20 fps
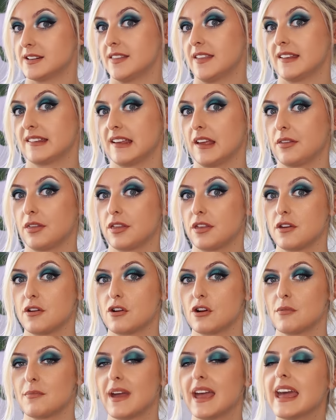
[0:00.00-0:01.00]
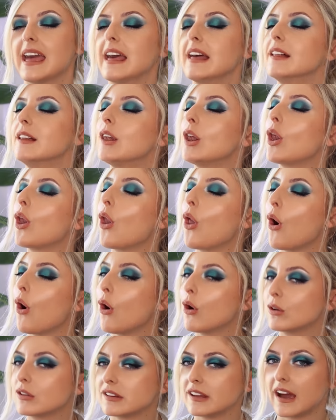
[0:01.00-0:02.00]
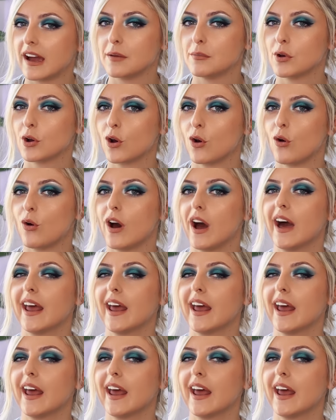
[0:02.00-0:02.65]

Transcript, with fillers: to this anthurium a long time ago,